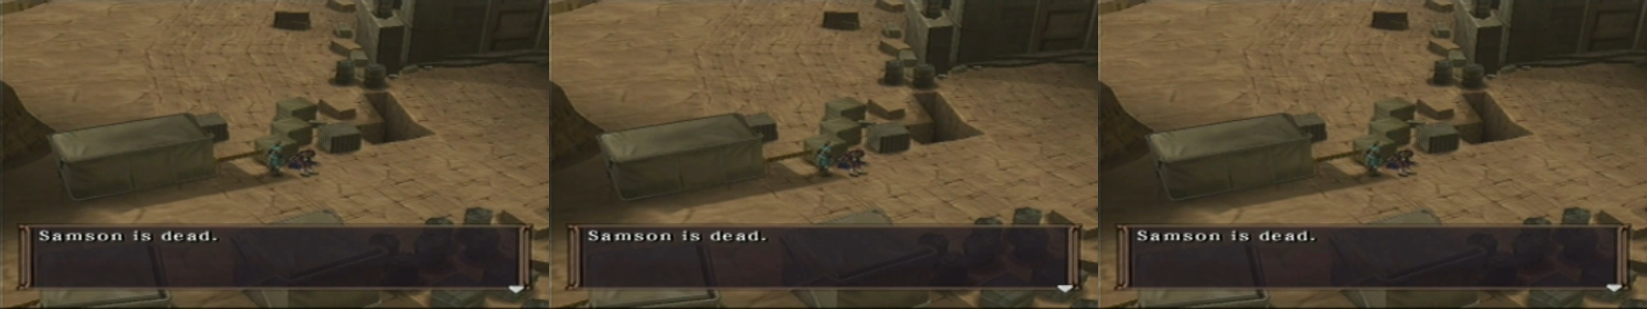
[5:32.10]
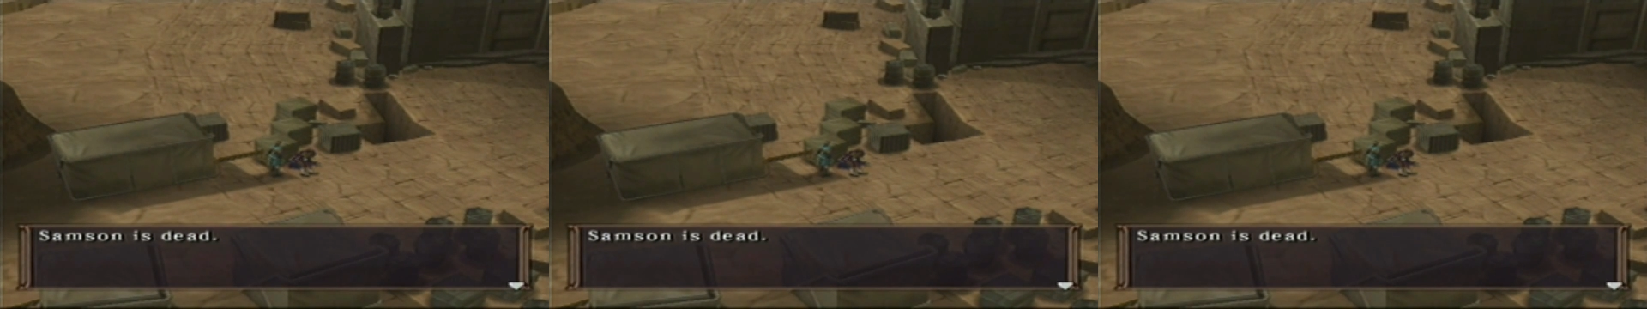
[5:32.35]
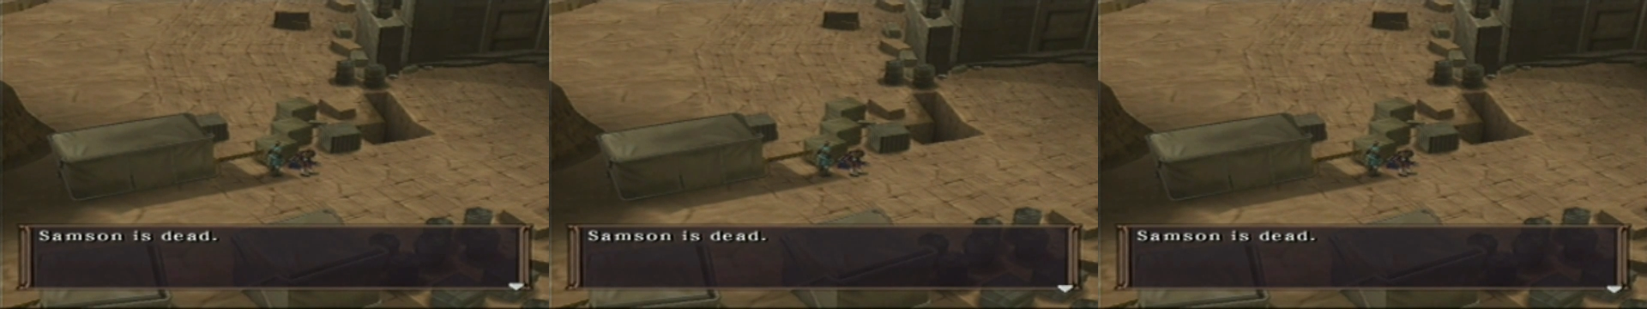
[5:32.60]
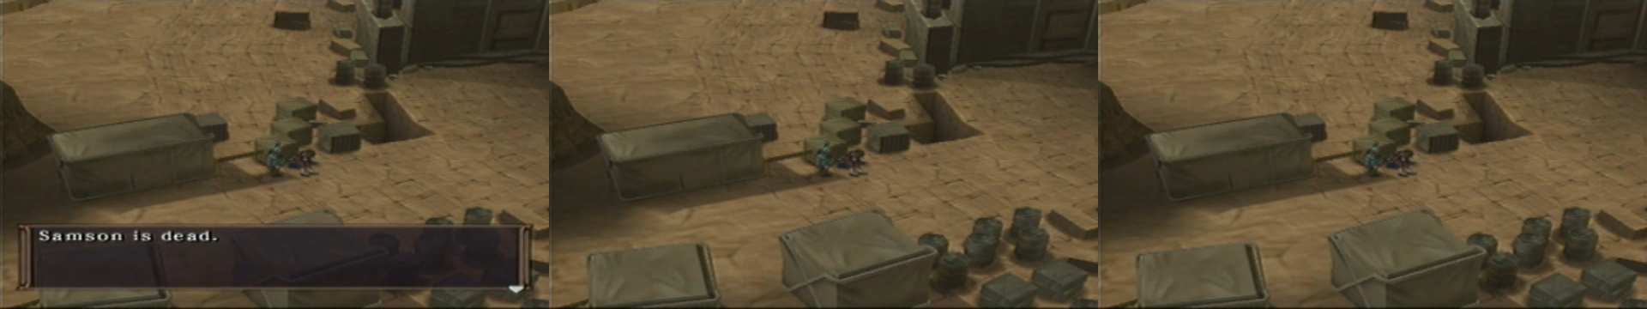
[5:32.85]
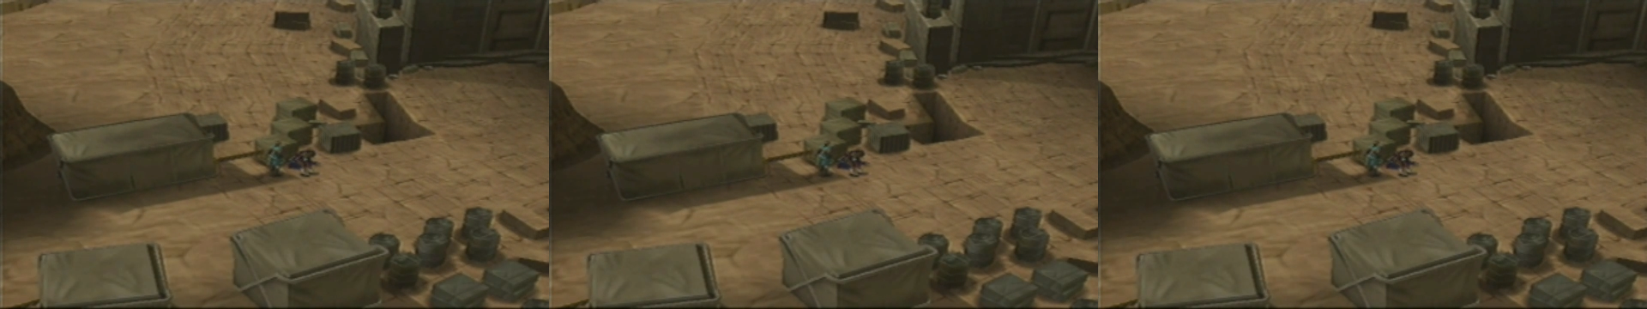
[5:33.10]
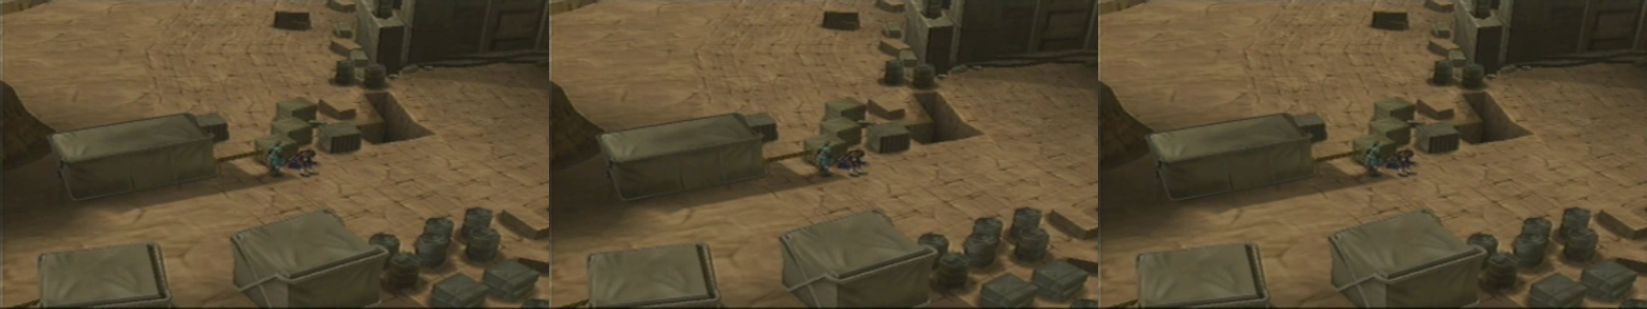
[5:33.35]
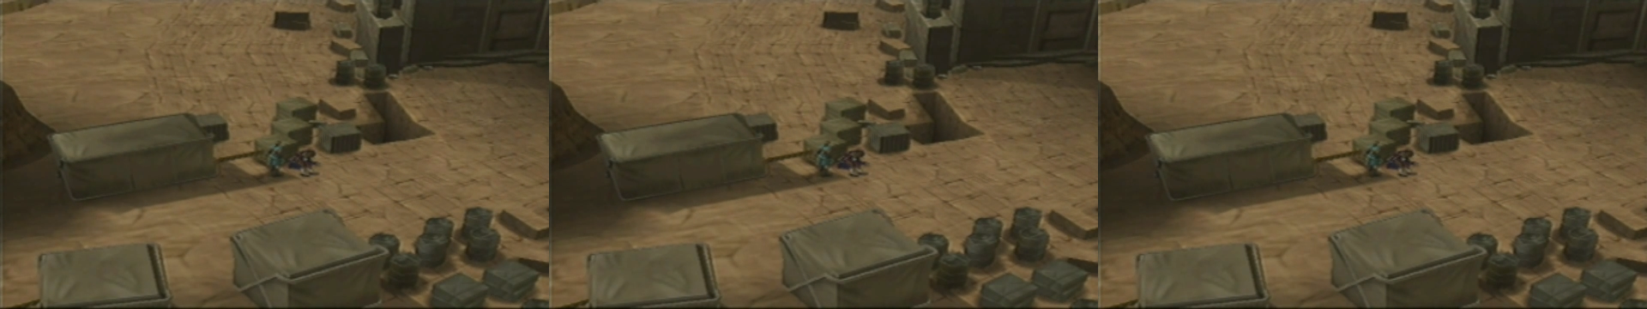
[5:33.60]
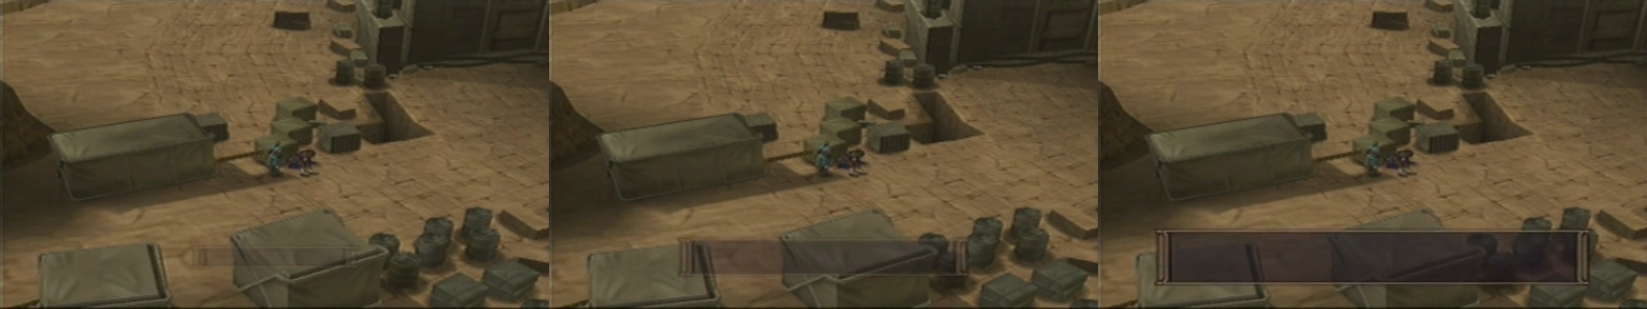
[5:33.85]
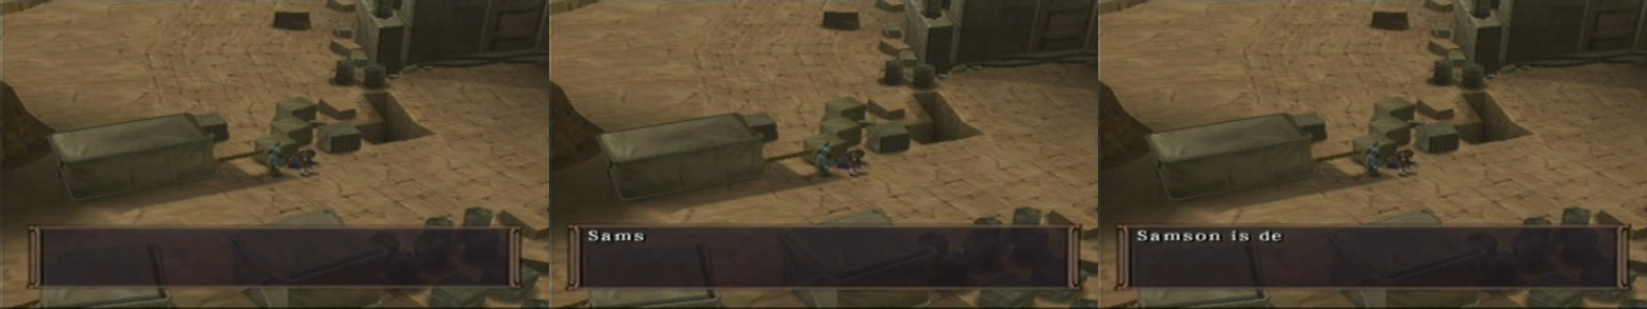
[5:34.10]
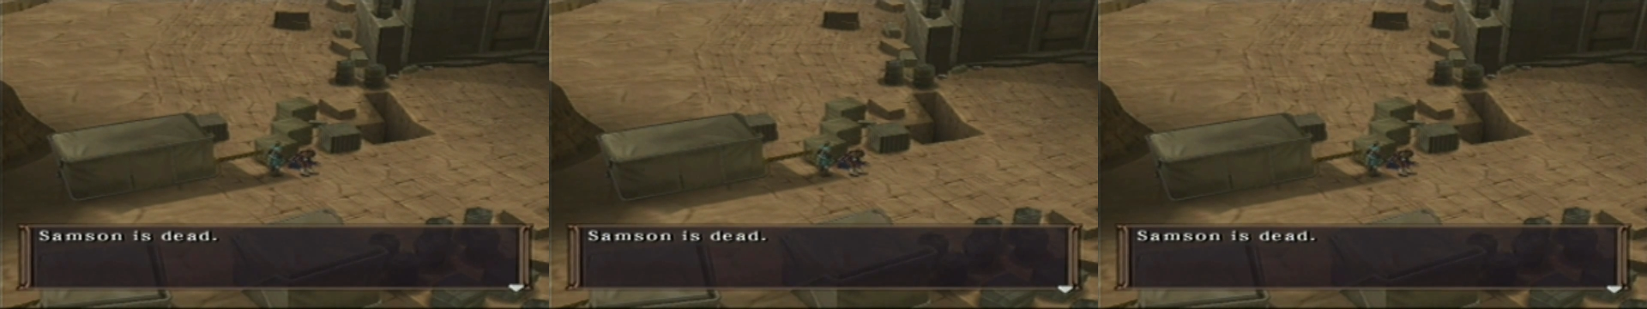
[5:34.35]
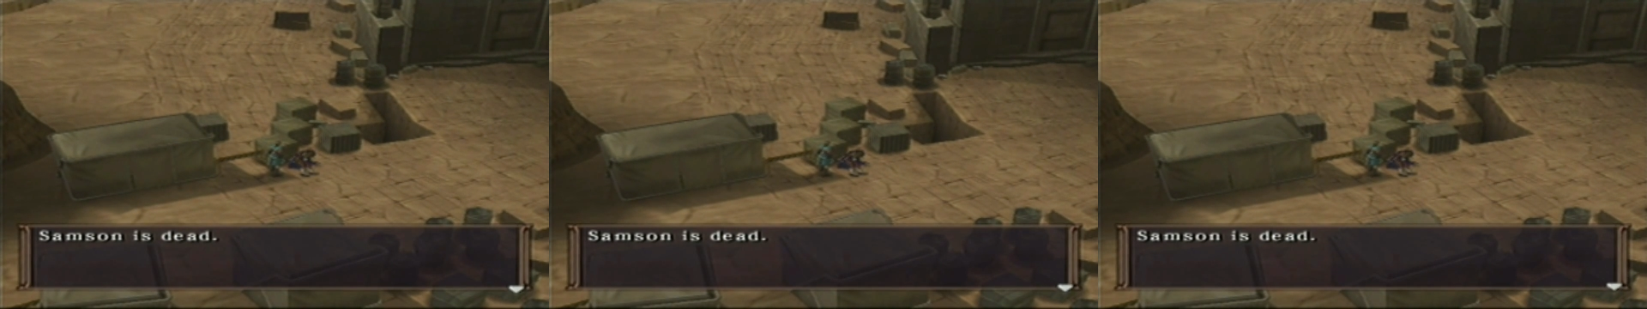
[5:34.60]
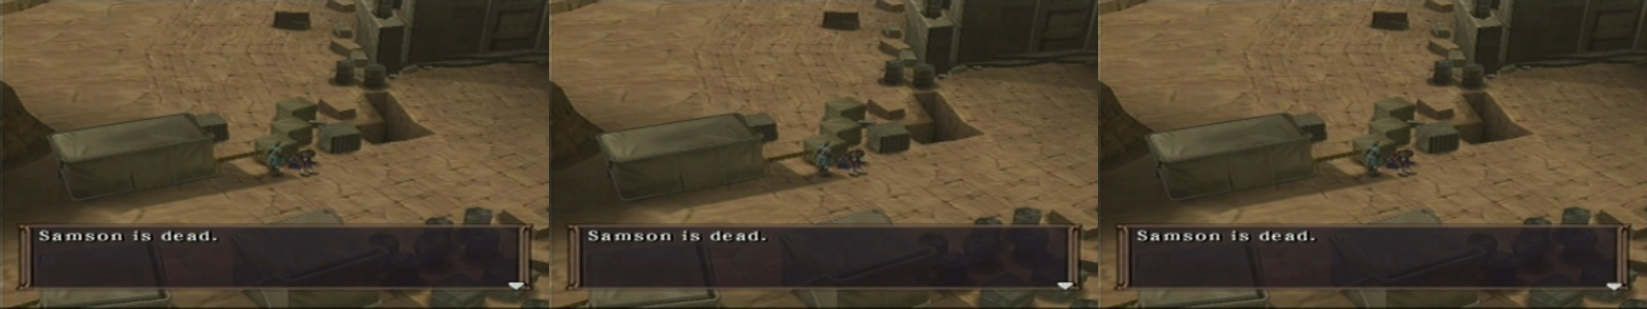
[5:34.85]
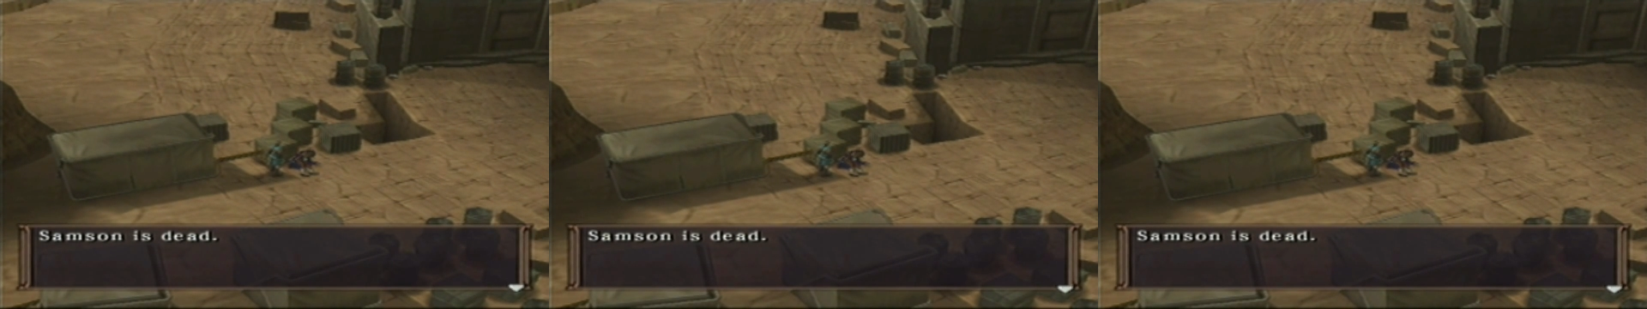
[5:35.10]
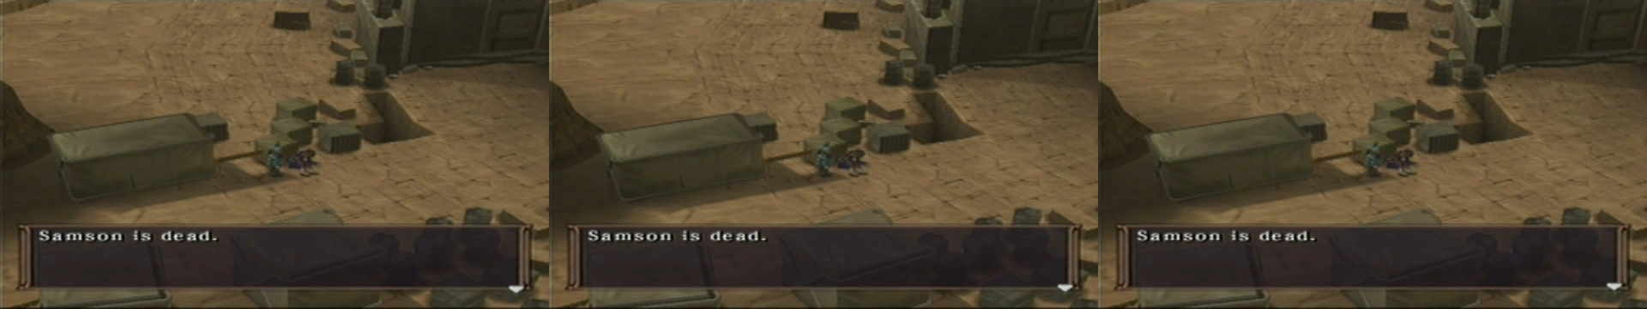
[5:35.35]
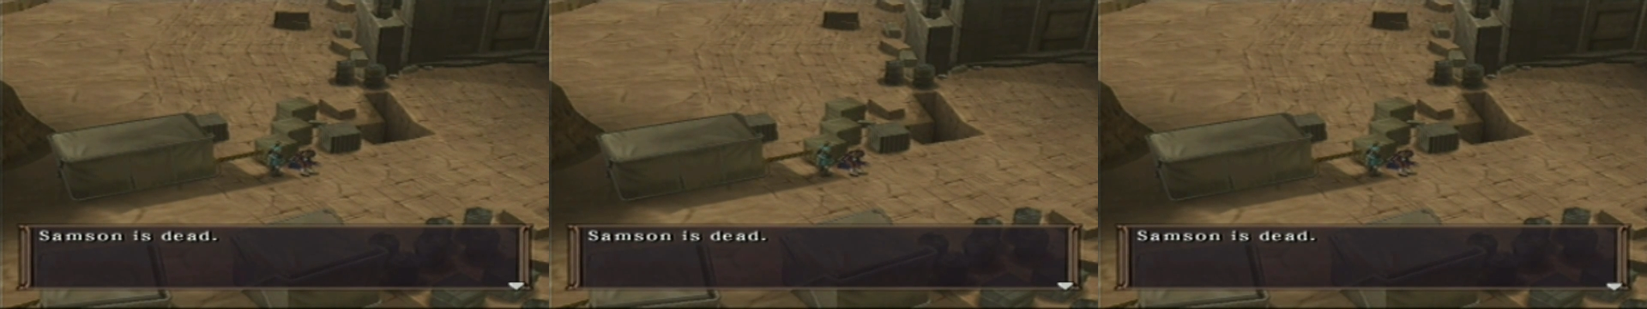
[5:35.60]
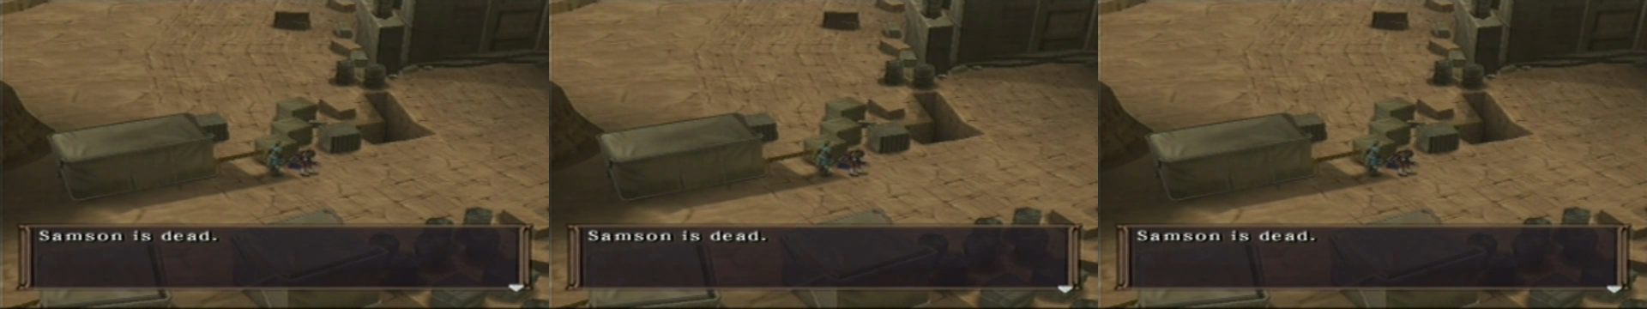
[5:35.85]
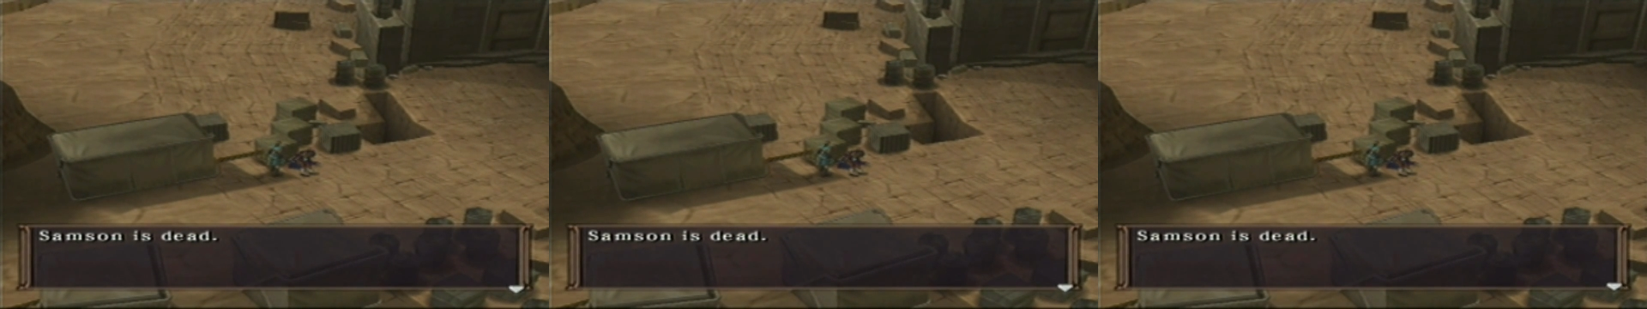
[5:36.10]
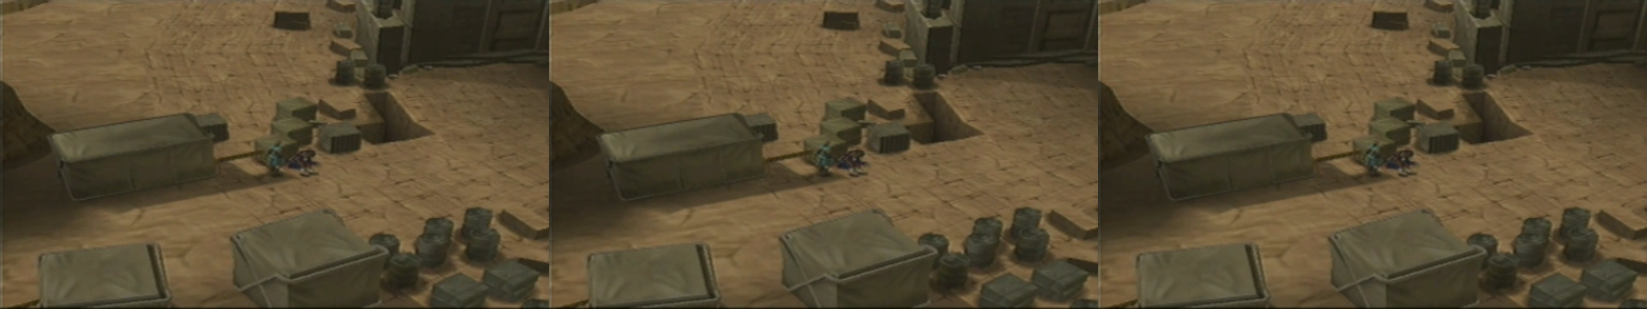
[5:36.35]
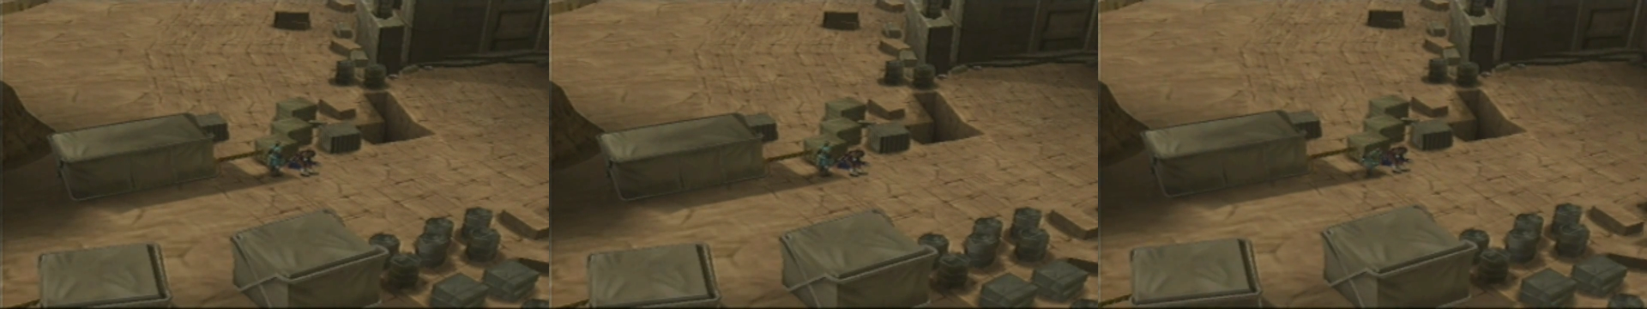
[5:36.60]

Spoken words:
(no speaker visible)